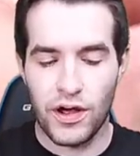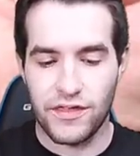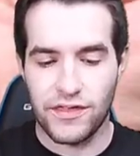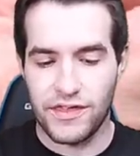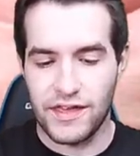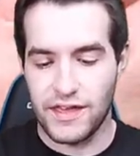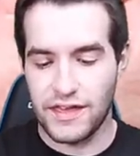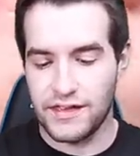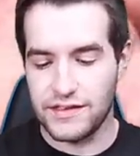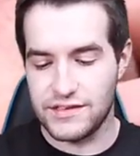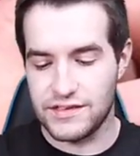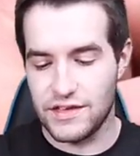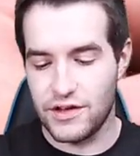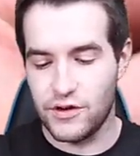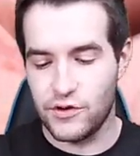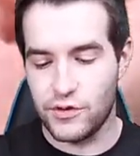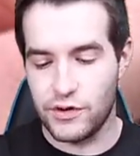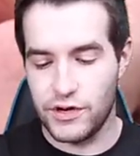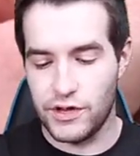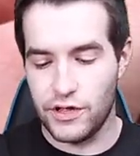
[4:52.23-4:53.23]
I think, is
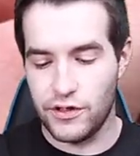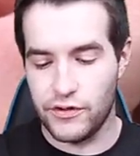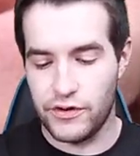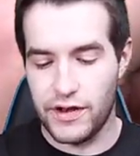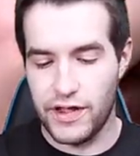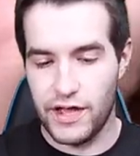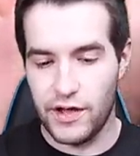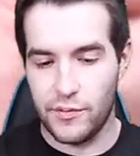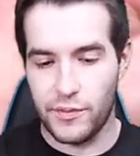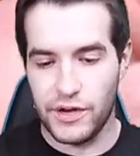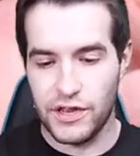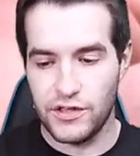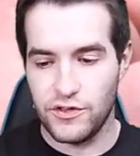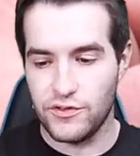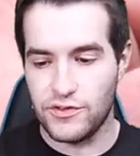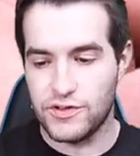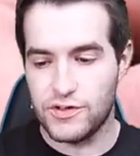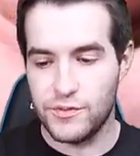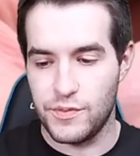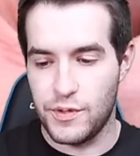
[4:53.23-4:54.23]
under a dollar now, but it
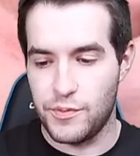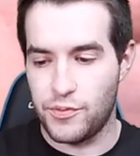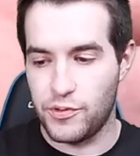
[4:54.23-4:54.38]
used to be